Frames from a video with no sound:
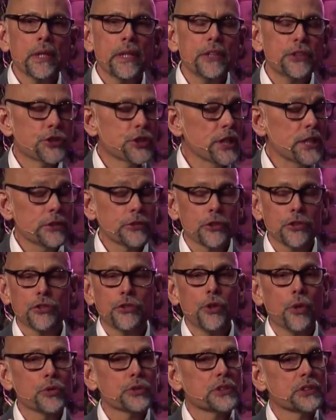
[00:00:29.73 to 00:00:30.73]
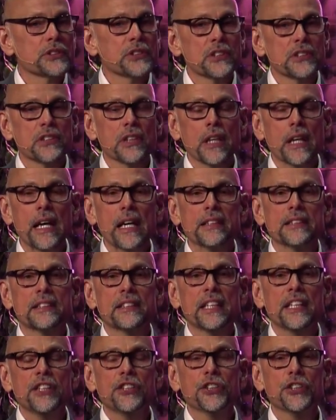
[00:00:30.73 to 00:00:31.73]
Jesus knows it's his last
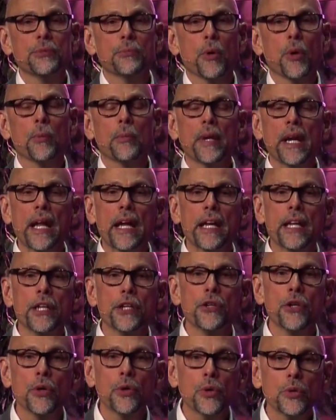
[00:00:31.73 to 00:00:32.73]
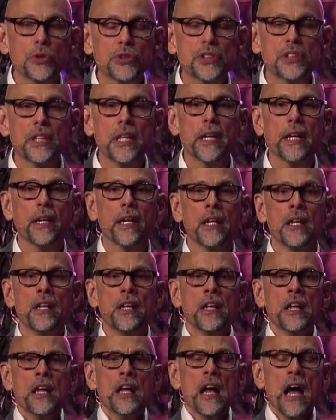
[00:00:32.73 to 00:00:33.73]
teaching moment, and he knows that
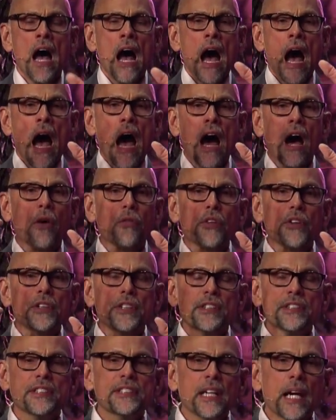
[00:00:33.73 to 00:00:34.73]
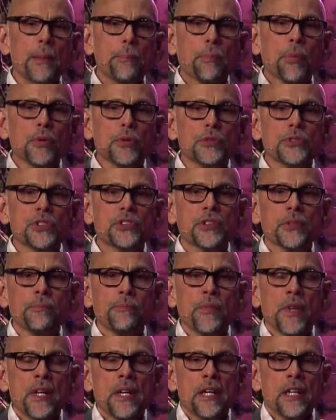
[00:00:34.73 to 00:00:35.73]
how the disciples,
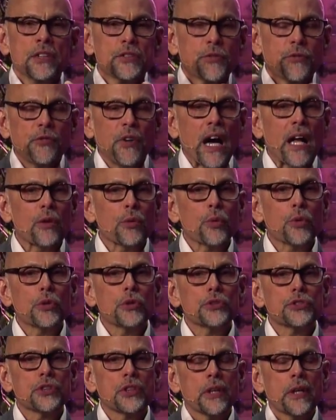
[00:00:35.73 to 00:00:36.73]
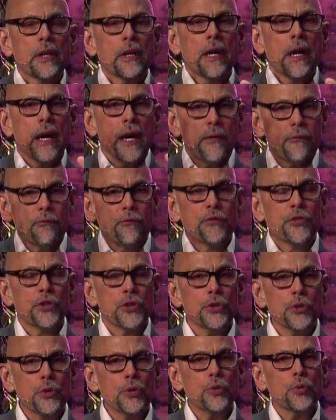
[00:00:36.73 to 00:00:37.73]
his followers, have
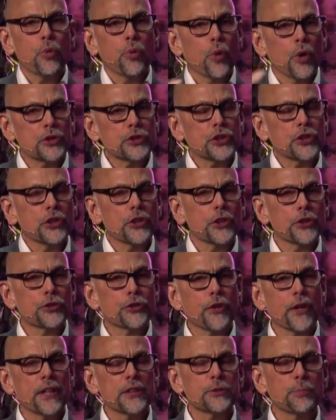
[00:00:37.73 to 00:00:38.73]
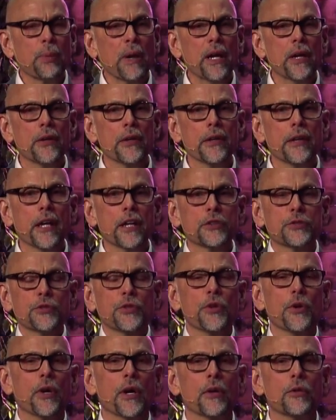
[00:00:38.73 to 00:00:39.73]
viewed what's going to transpire in the next
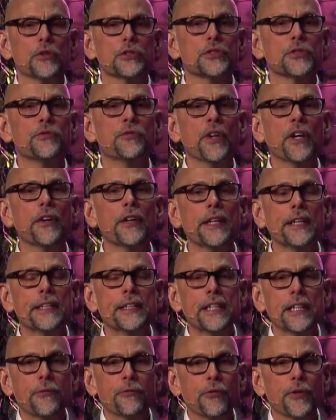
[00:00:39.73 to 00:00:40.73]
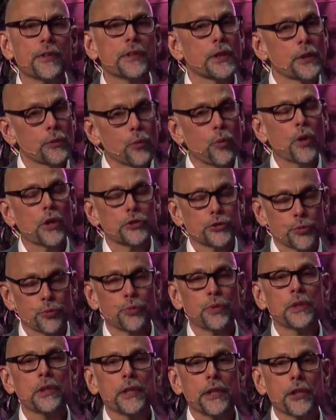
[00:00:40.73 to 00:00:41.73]
few hours is very different than what's
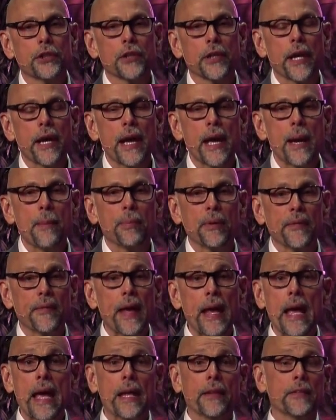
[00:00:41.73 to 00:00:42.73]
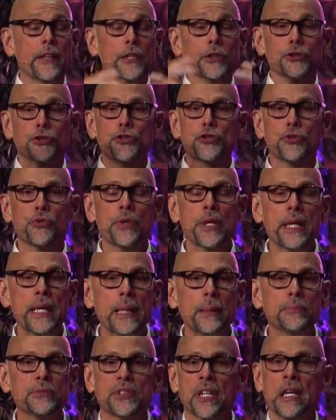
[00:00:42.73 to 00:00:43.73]
really going to happen. They had these
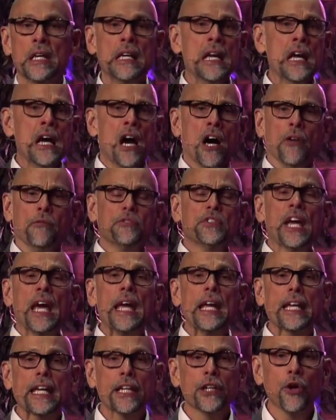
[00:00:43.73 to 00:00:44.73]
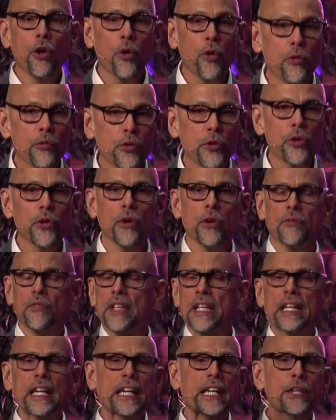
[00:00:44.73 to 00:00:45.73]
dreams of taking over, of
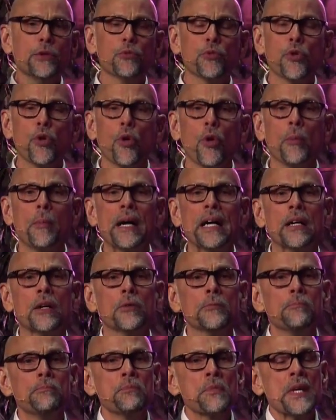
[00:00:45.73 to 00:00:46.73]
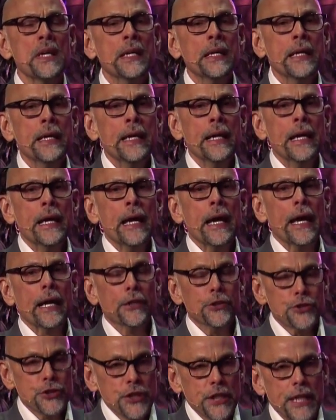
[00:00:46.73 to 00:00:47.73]
kicking Rome out,
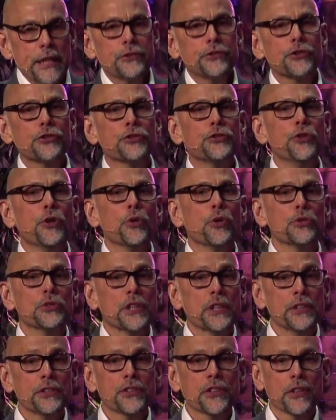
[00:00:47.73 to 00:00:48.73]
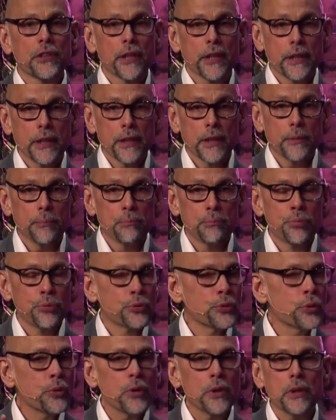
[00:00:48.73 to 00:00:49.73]
and Jesus knows he's going to get
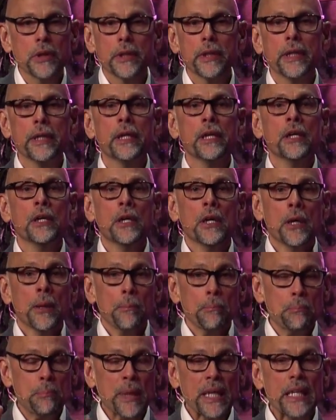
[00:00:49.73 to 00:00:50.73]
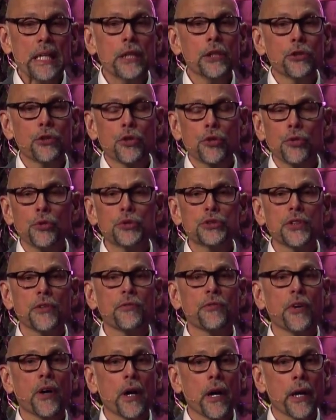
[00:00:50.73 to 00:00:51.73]
brutally beaten,
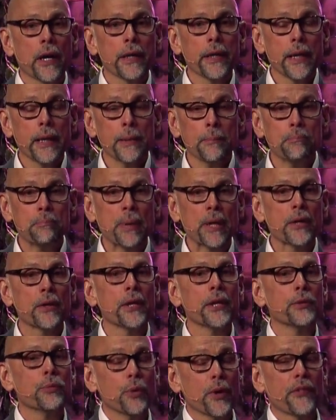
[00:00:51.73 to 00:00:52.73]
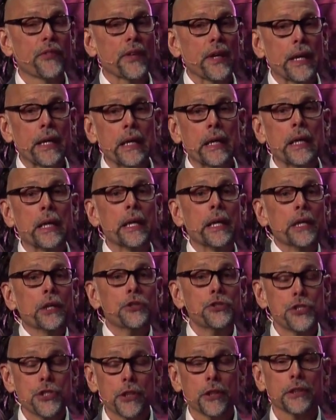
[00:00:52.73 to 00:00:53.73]
crucified, and buried within
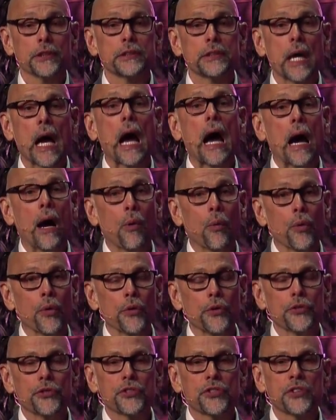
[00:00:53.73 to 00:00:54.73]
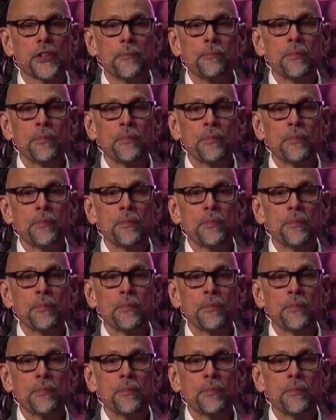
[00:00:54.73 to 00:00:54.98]
just hours.